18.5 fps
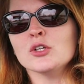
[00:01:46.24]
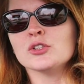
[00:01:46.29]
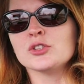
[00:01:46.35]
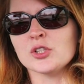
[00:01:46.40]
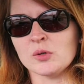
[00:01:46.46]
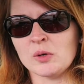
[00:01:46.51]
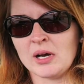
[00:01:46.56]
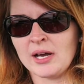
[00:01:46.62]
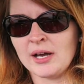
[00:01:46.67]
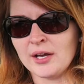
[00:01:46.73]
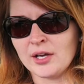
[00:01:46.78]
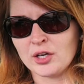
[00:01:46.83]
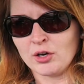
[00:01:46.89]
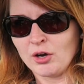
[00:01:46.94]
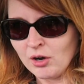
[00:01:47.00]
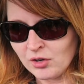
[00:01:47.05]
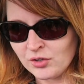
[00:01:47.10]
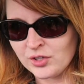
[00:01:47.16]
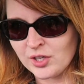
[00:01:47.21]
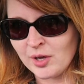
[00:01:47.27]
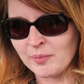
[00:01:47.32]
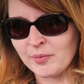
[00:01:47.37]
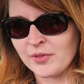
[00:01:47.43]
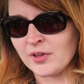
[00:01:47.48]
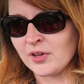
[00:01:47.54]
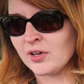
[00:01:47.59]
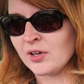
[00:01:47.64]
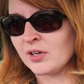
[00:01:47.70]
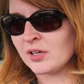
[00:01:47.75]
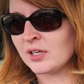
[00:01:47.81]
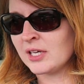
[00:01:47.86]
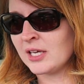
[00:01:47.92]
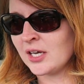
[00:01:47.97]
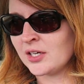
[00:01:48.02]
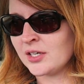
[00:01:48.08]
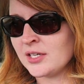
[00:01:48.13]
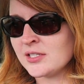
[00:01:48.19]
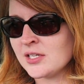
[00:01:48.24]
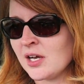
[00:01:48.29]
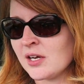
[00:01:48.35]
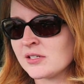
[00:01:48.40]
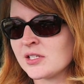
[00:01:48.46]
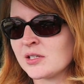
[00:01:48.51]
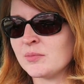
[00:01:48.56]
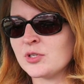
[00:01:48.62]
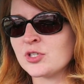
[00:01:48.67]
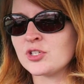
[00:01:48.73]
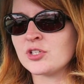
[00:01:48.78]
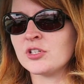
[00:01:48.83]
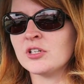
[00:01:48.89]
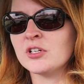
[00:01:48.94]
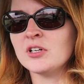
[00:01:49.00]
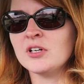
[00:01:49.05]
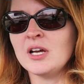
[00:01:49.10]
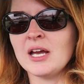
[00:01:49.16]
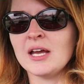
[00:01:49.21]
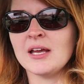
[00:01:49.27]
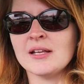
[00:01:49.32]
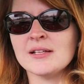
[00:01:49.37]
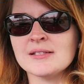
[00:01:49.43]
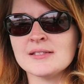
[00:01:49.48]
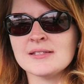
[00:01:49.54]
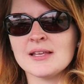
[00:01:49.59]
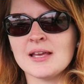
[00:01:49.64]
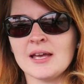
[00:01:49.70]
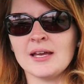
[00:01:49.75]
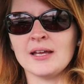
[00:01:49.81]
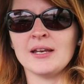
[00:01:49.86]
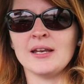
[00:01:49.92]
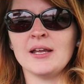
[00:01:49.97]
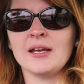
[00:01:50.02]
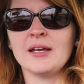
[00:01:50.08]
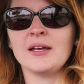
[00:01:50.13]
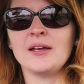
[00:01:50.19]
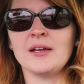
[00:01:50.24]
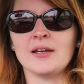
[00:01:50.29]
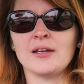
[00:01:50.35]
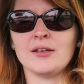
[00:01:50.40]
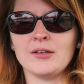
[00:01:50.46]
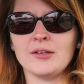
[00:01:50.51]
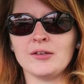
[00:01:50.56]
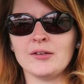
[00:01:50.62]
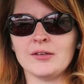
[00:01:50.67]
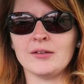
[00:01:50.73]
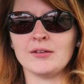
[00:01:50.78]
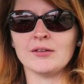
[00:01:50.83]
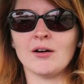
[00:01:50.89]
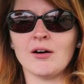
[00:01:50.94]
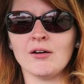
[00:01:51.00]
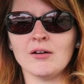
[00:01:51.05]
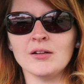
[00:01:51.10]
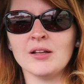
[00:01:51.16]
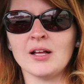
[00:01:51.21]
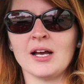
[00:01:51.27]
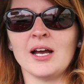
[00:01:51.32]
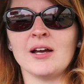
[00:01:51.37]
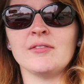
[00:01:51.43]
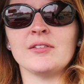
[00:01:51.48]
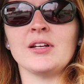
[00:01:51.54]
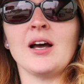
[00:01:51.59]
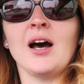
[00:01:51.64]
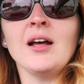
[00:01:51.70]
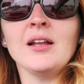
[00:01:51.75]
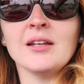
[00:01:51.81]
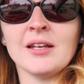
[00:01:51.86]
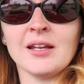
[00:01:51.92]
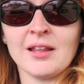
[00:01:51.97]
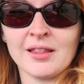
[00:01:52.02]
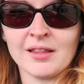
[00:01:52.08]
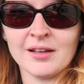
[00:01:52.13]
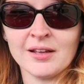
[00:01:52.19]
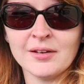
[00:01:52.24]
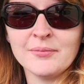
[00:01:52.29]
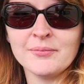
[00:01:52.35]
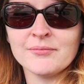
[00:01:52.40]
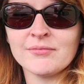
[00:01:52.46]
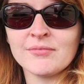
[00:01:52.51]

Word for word: So I called up the county tax commissioner and said, y'all, I haven't gotten anything.